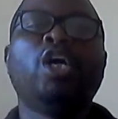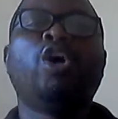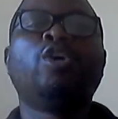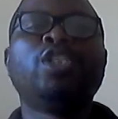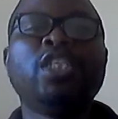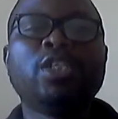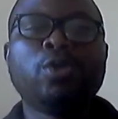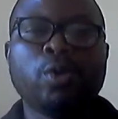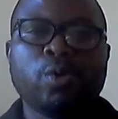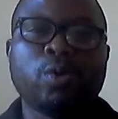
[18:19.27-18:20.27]
on the
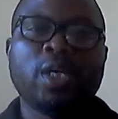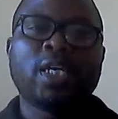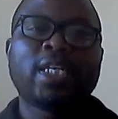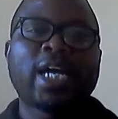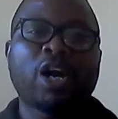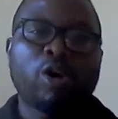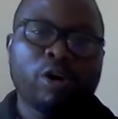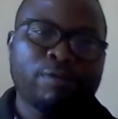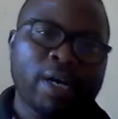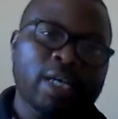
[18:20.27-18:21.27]
rule that
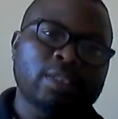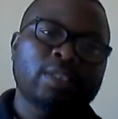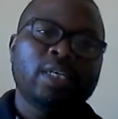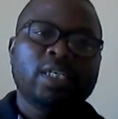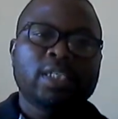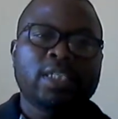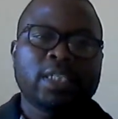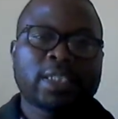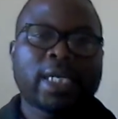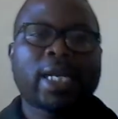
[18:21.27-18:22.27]
governs the
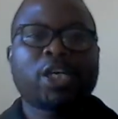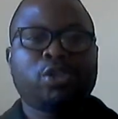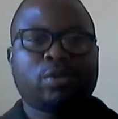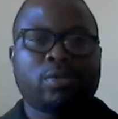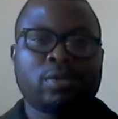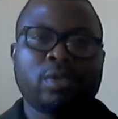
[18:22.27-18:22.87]
interactions